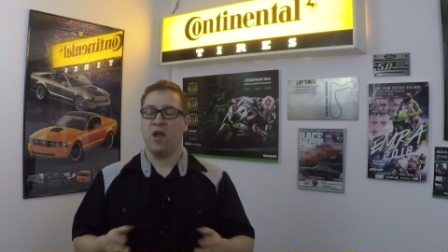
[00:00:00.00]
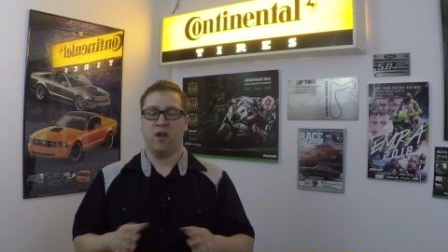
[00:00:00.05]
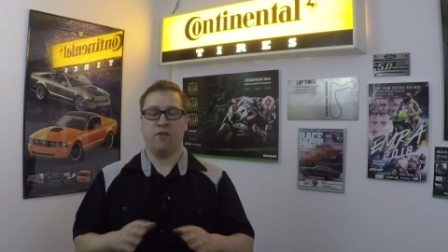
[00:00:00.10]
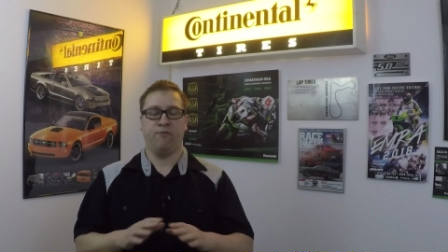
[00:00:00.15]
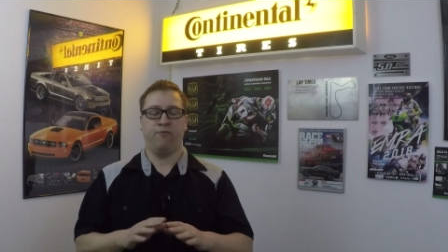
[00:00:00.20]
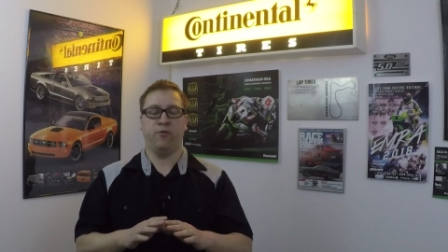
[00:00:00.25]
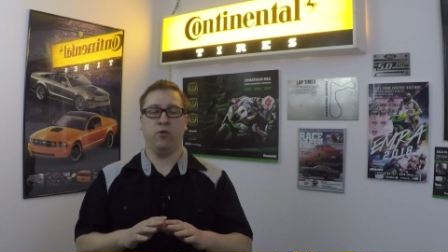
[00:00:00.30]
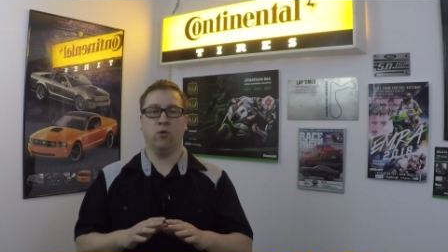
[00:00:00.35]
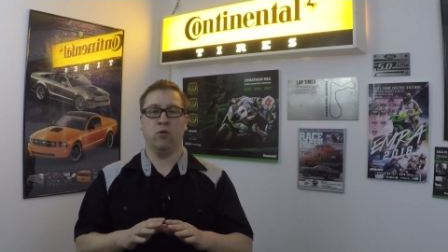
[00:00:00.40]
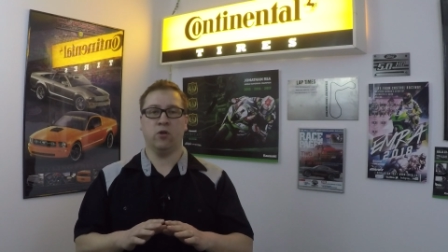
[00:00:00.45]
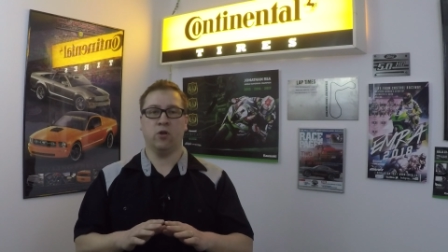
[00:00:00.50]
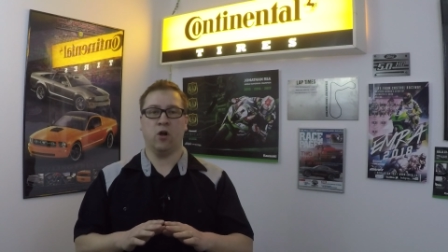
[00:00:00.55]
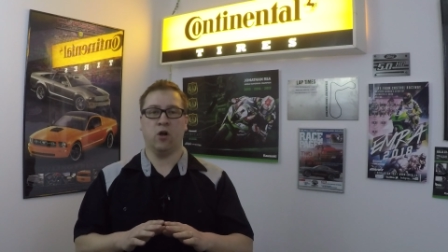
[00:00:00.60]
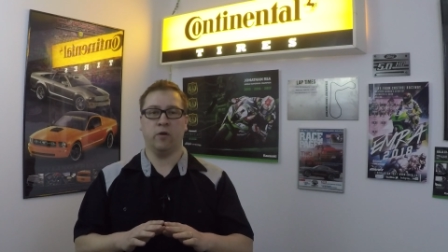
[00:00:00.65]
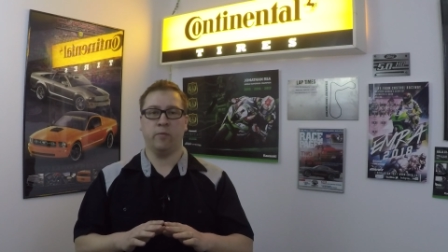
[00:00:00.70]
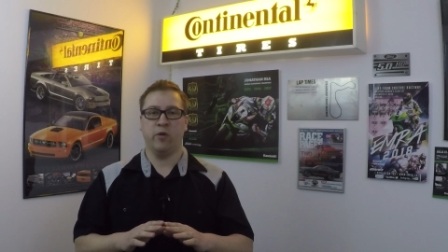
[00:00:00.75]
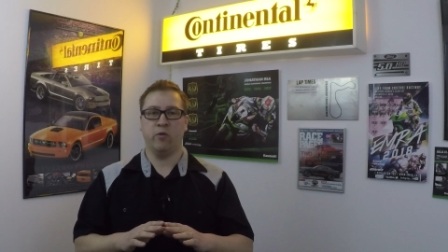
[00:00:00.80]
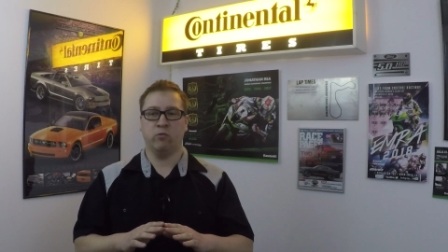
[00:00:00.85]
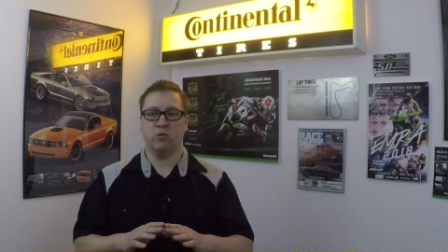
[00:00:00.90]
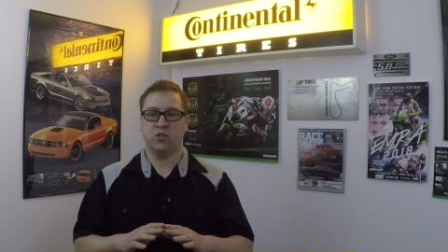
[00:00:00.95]
and fuel
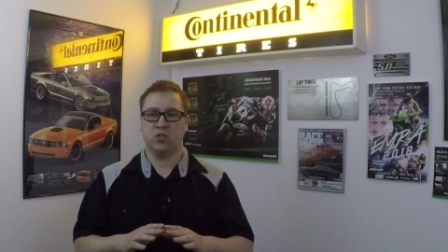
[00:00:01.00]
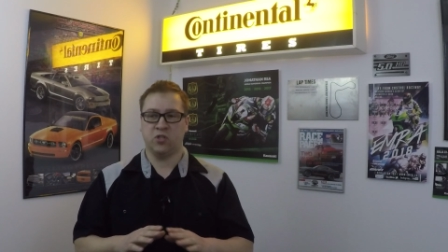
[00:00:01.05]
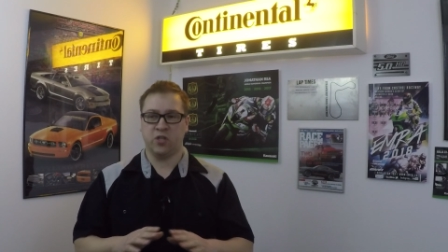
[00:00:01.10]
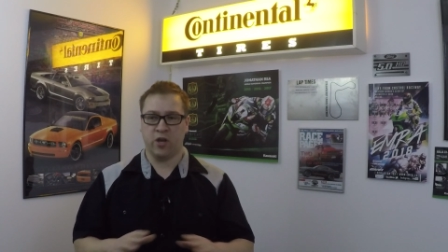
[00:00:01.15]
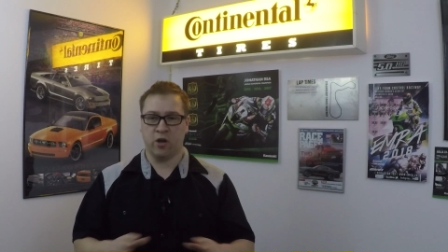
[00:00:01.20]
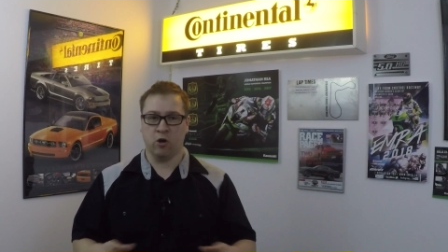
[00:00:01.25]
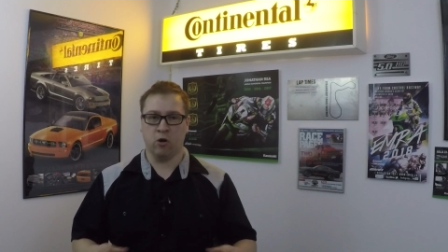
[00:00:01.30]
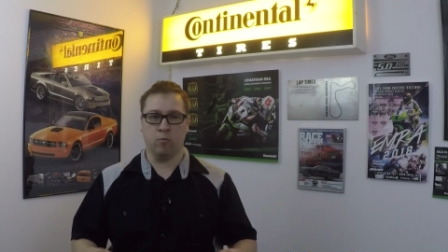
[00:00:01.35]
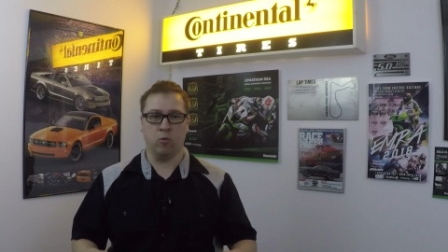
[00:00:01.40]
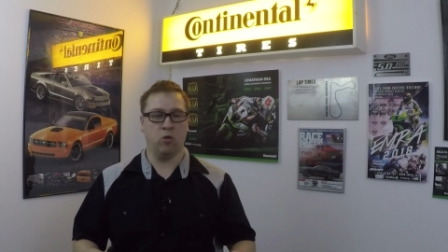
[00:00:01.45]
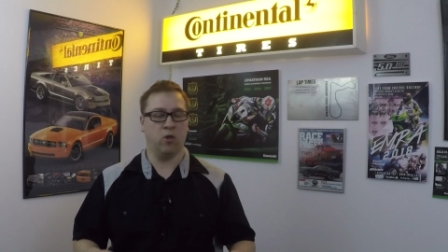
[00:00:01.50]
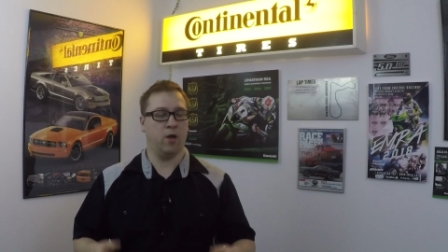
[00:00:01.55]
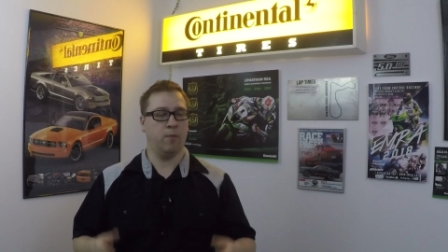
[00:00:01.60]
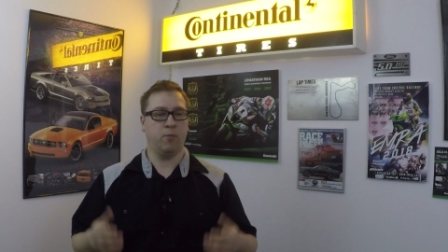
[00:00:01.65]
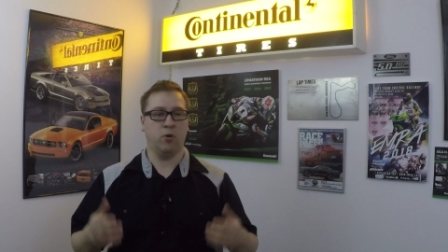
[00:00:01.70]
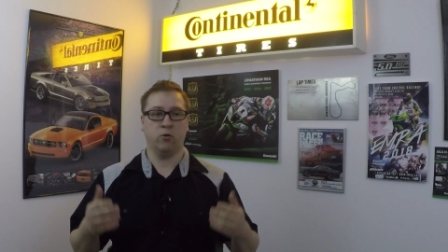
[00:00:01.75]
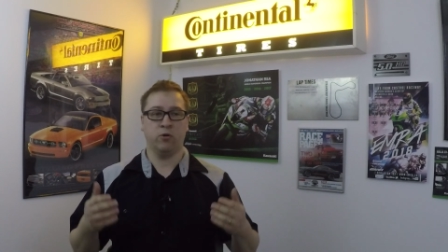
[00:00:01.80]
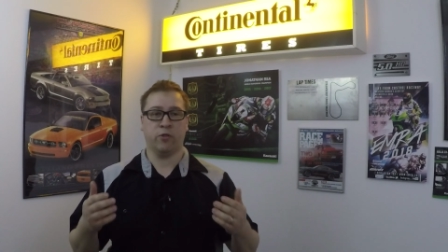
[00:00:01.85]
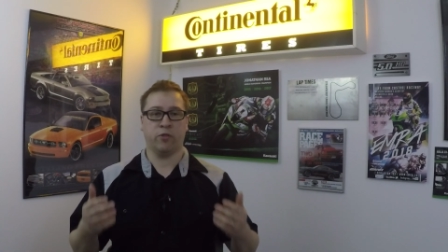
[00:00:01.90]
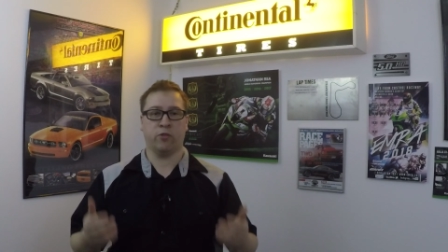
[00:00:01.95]
economy was terrible,
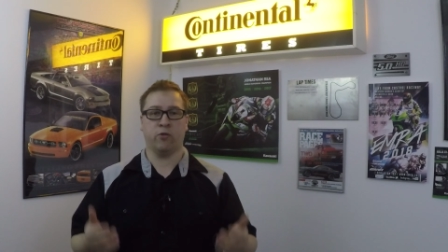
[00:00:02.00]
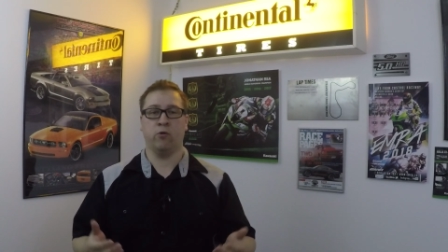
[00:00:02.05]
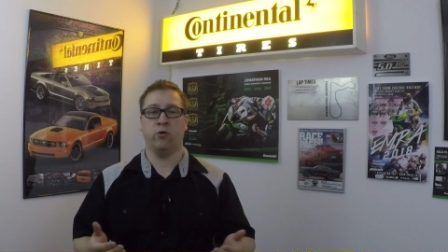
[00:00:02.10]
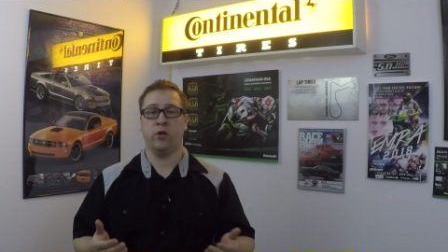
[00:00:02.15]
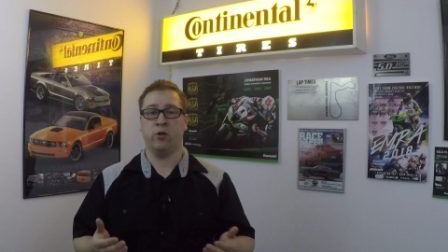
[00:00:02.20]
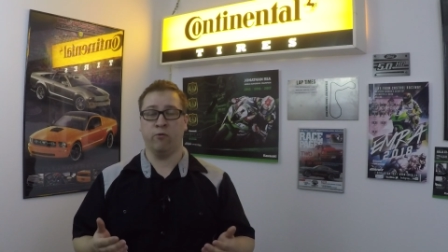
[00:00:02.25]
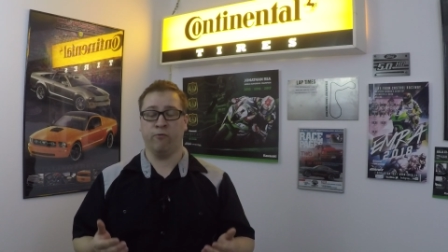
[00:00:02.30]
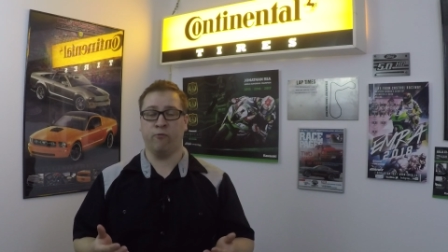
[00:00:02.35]
about a 30